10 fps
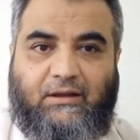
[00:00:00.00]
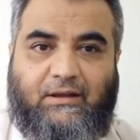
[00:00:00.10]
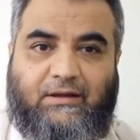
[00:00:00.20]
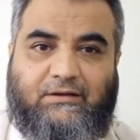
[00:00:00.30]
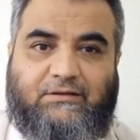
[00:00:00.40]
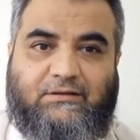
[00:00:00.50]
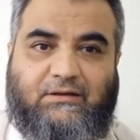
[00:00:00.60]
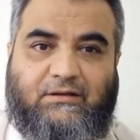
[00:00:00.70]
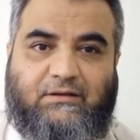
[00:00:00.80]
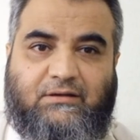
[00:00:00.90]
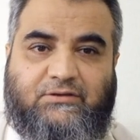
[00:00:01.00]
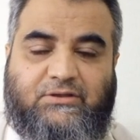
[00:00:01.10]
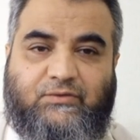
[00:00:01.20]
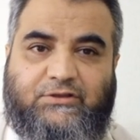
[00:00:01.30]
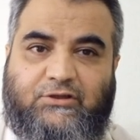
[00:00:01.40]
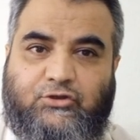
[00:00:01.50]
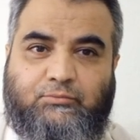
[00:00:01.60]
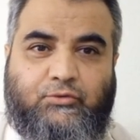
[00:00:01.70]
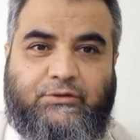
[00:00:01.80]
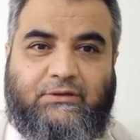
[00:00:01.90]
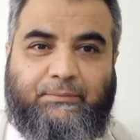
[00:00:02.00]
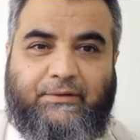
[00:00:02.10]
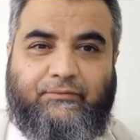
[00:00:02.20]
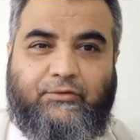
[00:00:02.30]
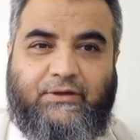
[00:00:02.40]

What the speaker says: and she was also put in the Bradford